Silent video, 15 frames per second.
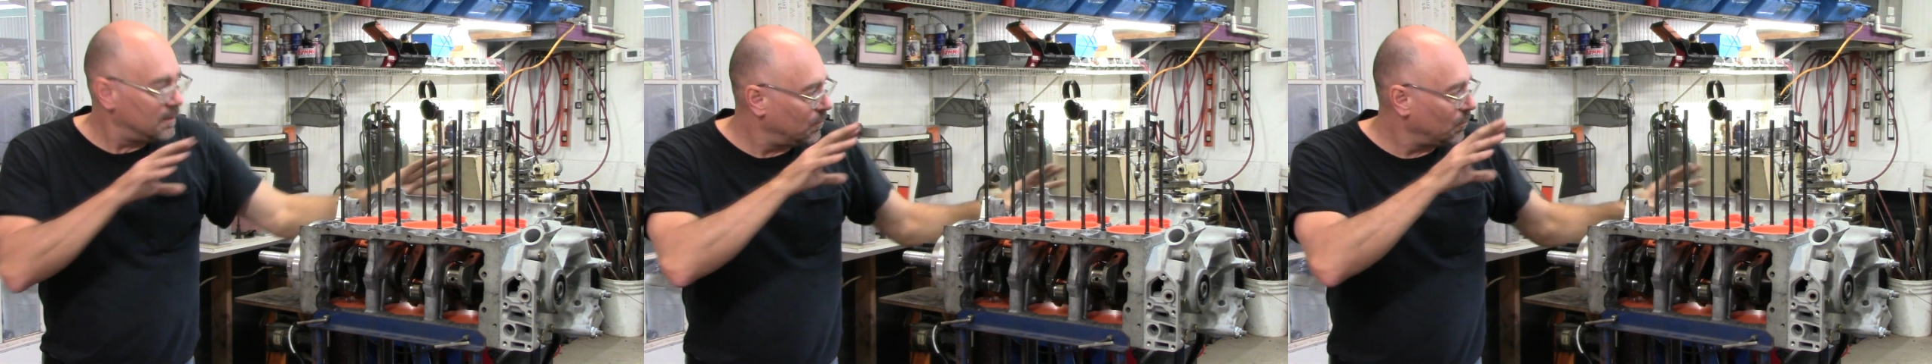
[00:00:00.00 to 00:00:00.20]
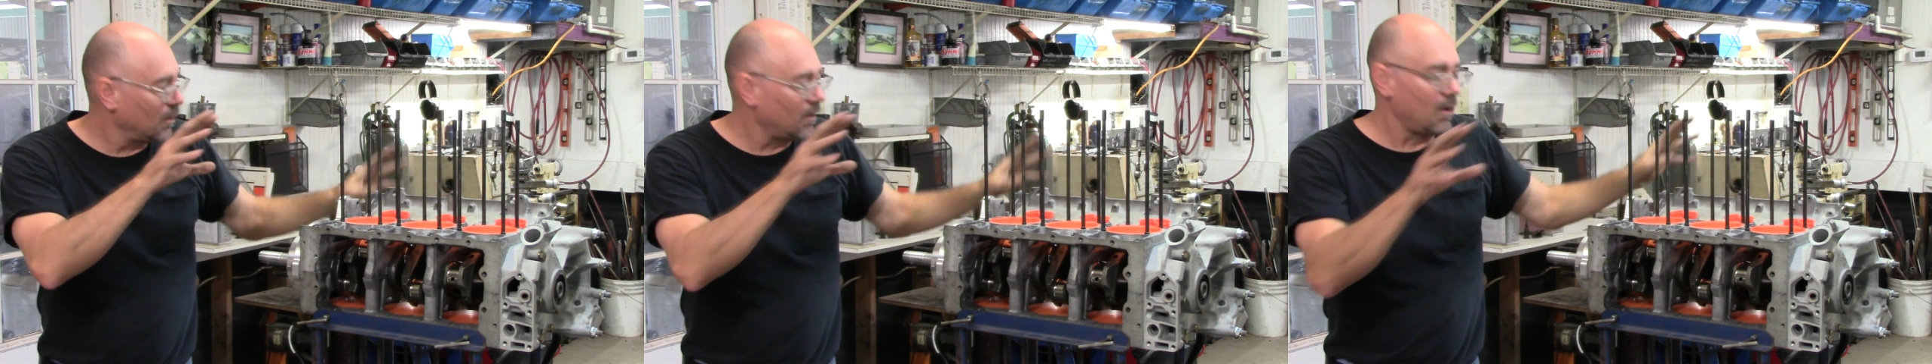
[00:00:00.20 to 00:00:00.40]

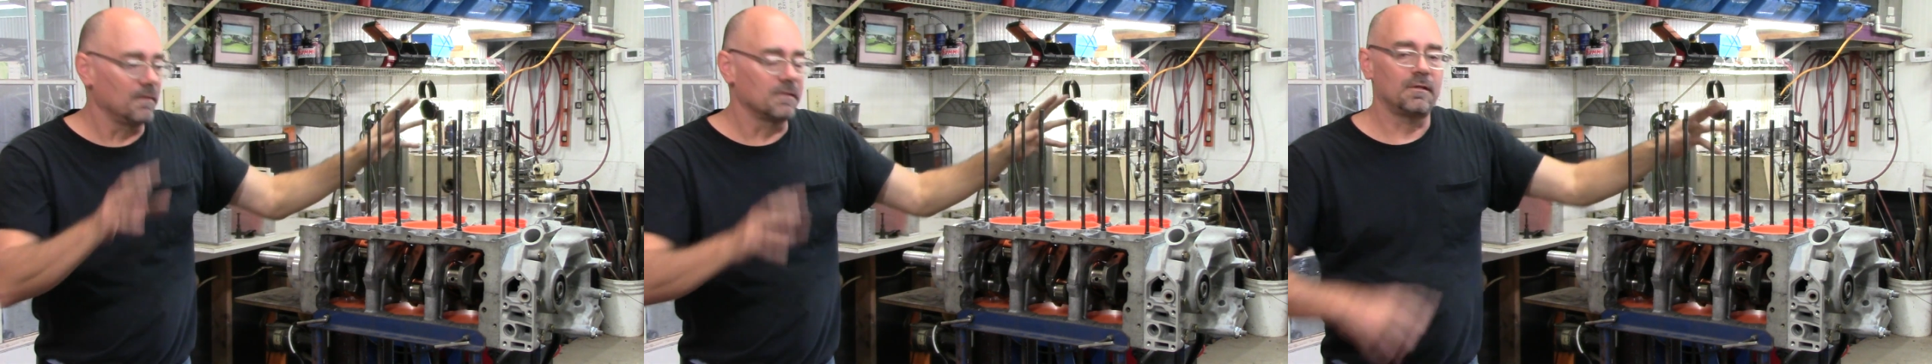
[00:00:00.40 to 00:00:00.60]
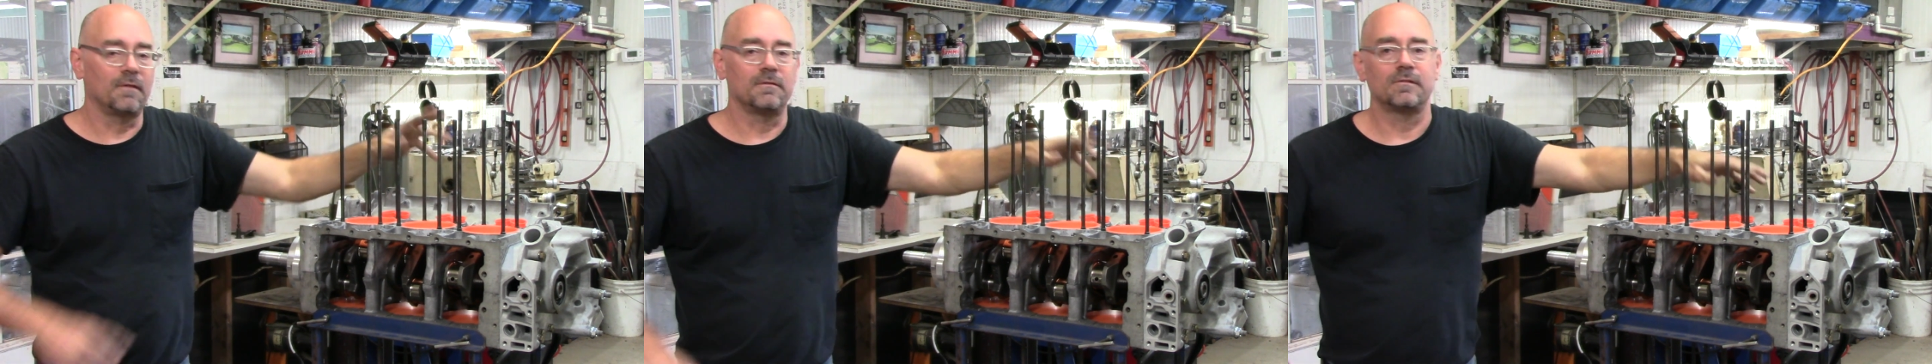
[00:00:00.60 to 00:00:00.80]
where all
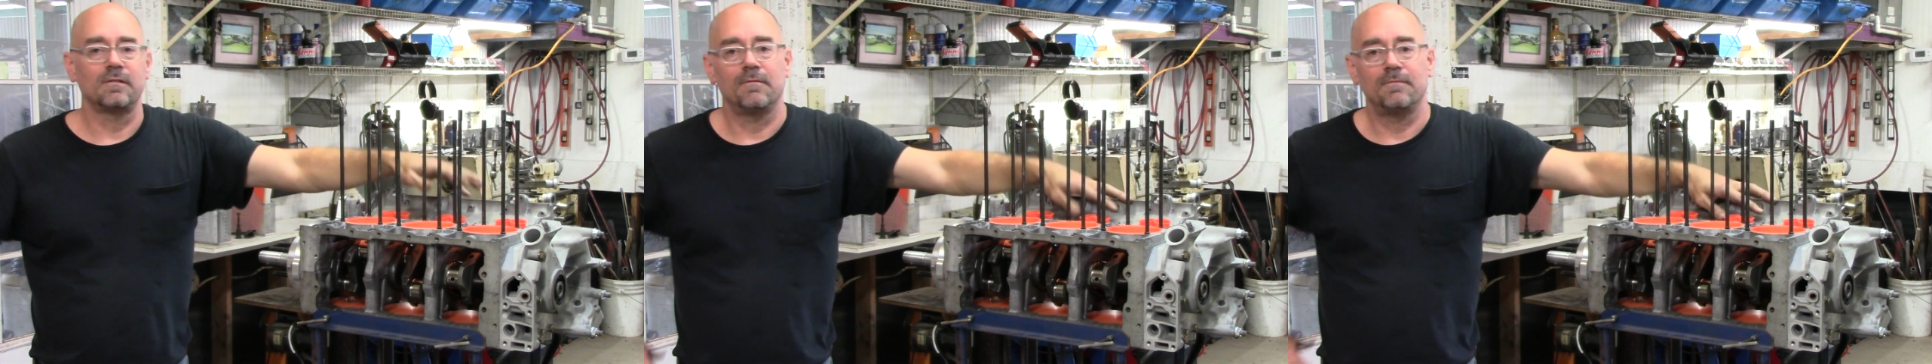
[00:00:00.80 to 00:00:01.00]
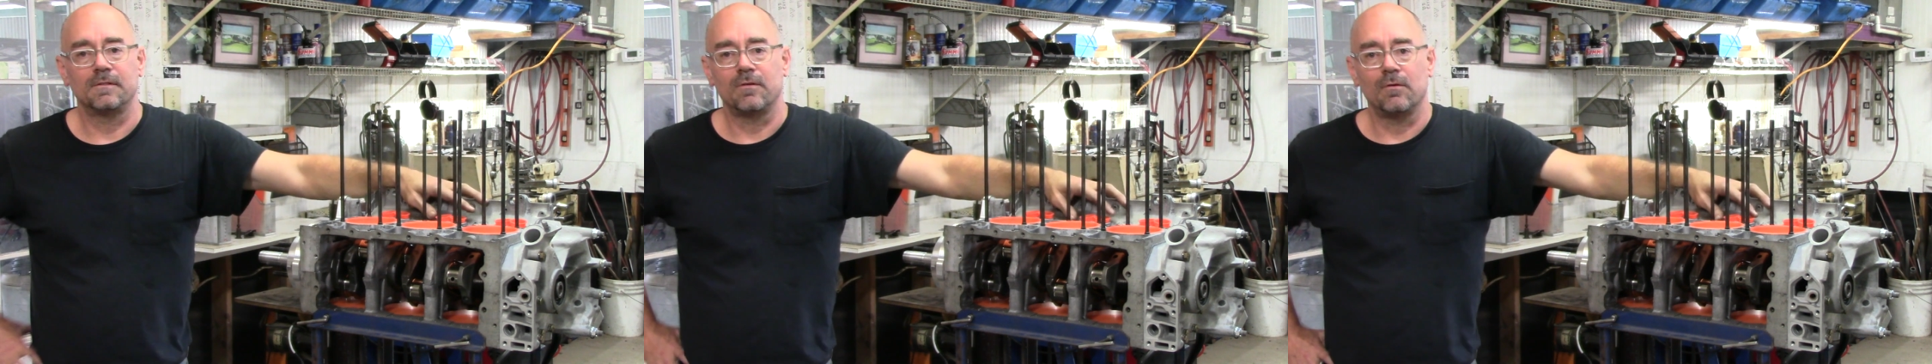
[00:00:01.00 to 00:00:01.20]
this other
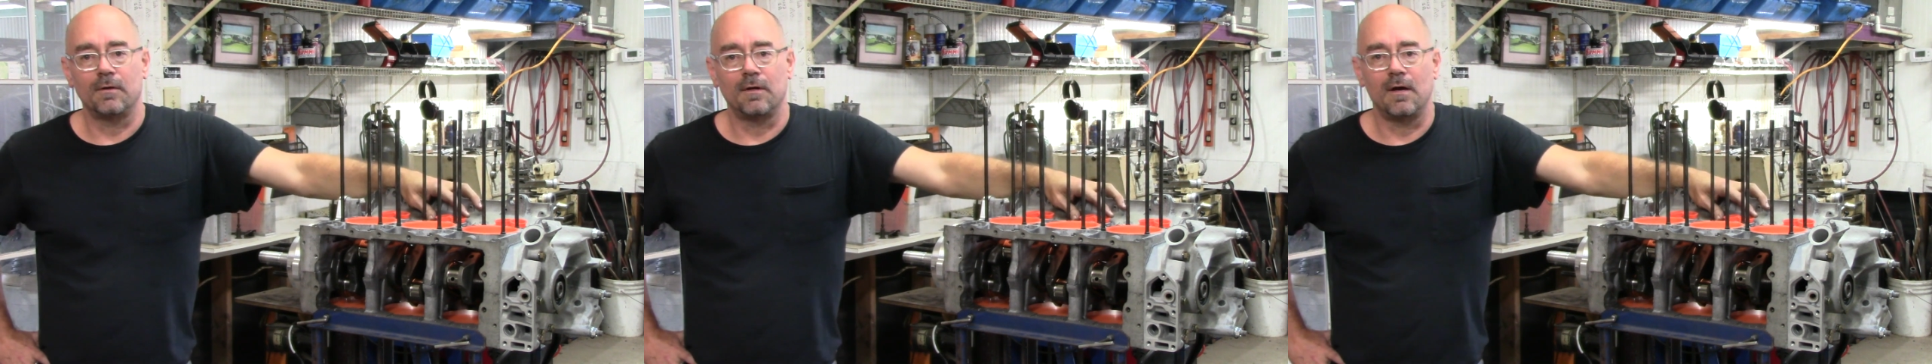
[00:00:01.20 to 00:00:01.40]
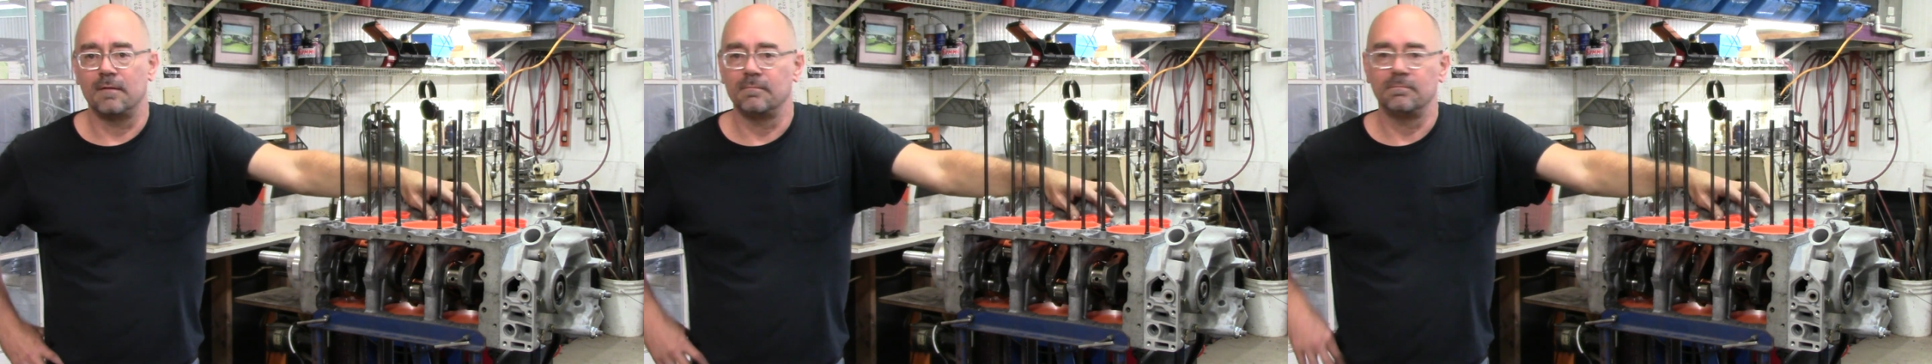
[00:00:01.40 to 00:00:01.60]
stuff is going on.